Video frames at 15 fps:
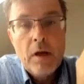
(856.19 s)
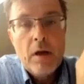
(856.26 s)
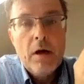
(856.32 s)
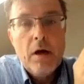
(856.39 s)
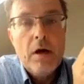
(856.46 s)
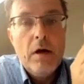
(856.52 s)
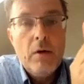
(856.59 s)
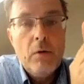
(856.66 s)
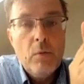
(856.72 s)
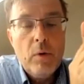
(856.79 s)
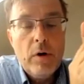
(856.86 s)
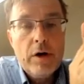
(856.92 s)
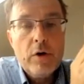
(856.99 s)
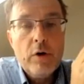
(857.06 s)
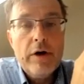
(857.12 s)

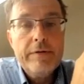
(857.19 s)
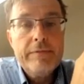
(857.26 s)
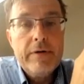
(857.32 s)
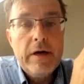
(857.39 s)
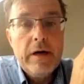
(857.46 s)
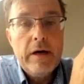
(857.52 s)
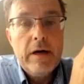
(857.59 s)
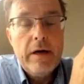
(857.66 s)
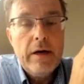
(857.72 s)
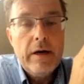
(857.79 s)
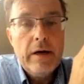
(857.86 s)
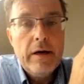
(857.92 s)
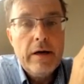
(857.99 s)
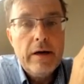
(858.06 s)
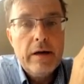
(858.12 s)
Where you have
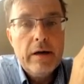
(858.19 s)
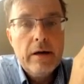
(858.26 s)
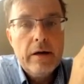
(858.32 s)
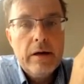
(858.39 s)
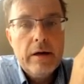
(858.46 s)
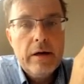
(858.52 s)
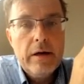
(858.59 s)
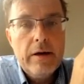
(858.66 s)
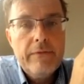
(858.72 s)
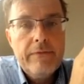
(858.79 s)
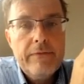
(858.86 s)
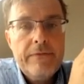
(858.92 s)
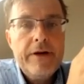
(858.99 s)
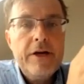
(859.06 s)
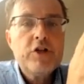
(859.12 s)
a
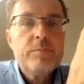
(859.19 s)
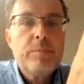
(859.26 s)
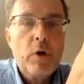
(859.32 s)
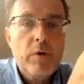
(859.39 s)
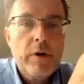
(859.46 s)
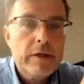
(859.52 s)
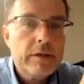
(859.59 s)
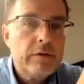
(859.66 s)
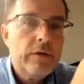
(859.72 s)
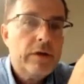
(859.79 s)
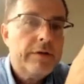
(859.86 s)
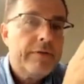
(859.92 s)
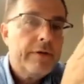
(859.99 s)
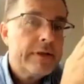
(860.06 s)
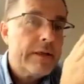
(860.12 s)
finished product, you
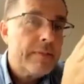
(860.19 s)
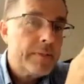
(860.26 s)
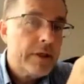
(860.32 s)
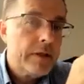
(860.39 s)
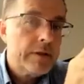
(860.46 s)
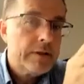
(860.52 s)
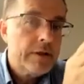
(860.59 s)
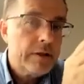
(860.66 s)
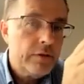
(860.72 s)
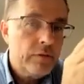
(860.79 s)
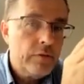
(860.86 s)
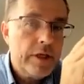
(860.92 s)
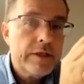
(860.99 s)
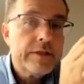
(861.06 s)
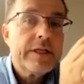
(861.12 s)
have something that you
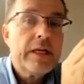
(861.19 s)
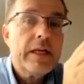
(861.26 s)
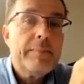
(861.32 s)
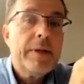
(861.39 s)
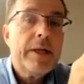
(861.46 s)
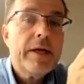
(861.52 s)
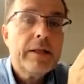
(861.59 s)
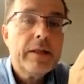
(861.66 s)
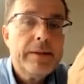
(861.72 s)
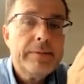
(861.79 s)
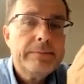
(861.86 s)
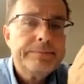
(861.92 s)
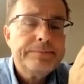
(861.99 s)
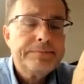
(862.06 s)
can sell immediately.